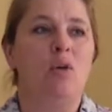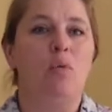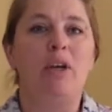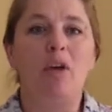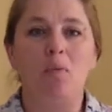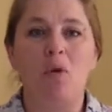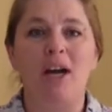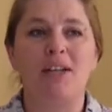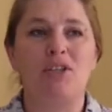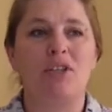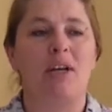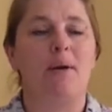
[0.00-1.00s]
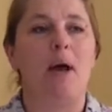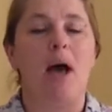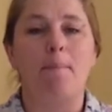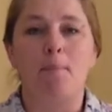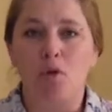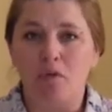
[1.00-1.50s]
we can watch
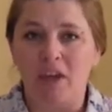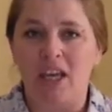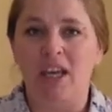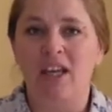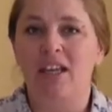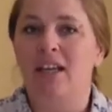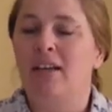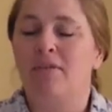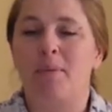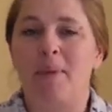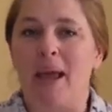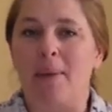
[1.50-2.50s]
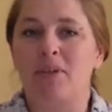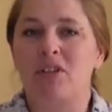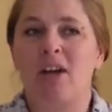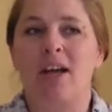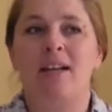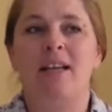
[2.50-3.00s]
a movie from
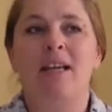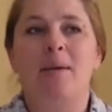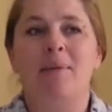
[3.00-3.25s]
Amazon,